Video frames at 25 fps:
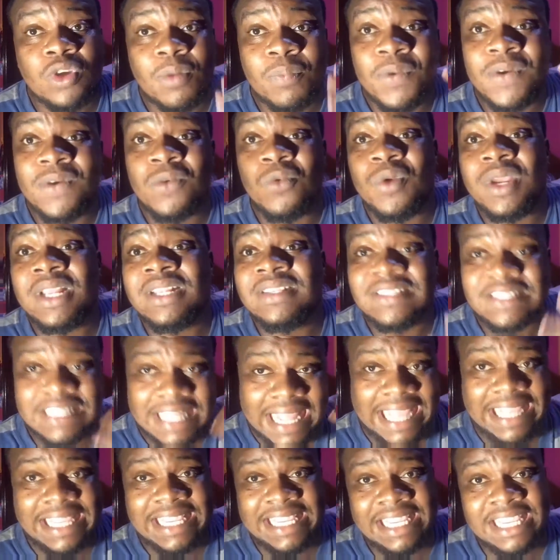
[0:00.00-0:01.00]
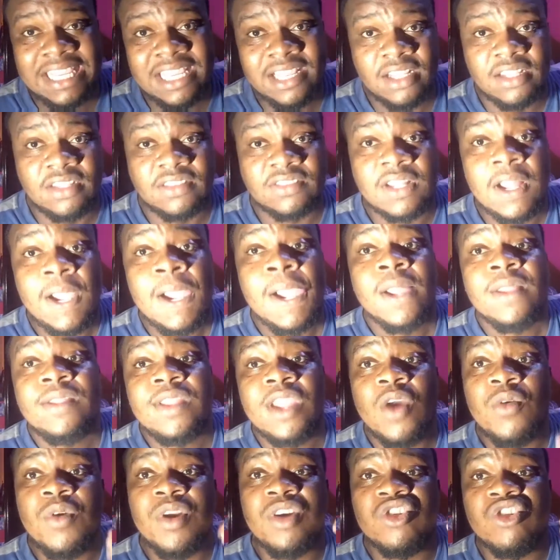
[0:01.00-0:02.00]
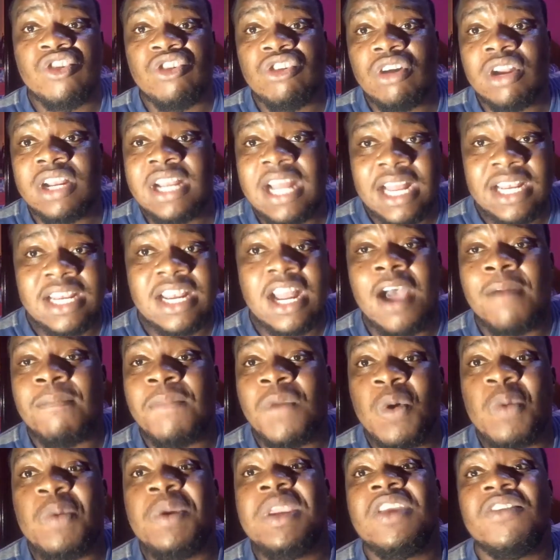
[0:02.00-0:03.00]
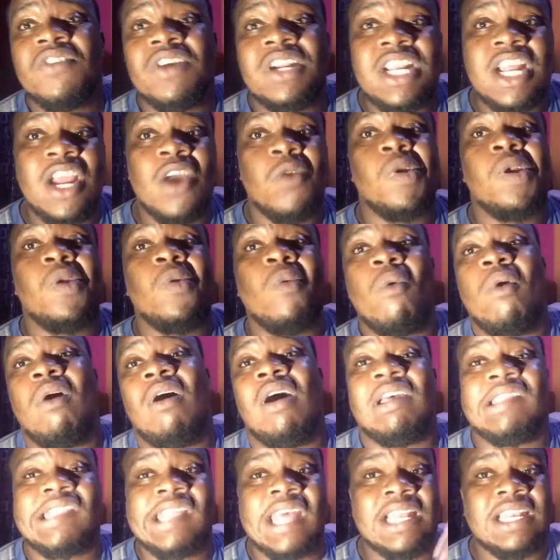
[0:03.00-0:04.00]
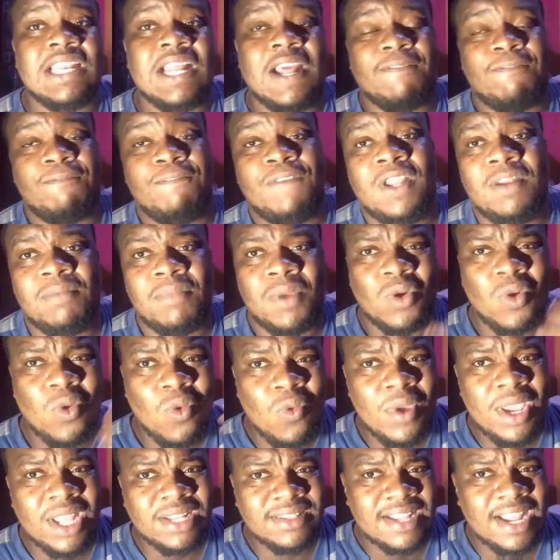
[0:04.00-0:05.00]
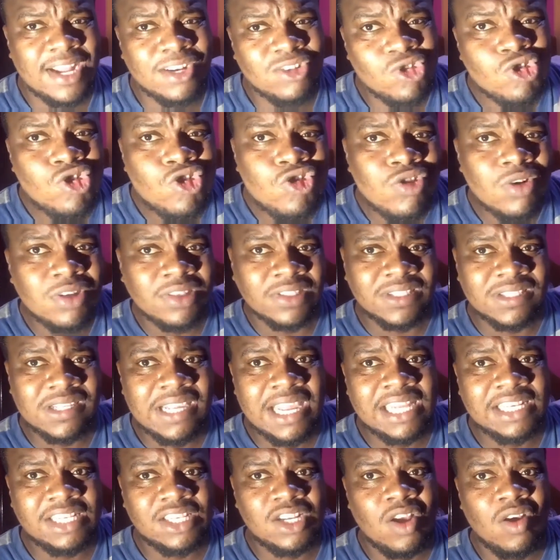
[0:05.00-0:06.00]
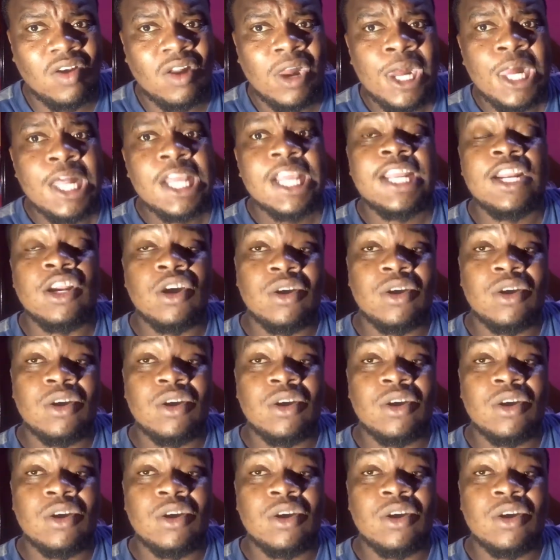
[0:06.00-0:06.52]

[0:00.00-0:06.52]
with wings like eagles. They will run and not be weary. They will walk and not faint. Make us wait and trust God now in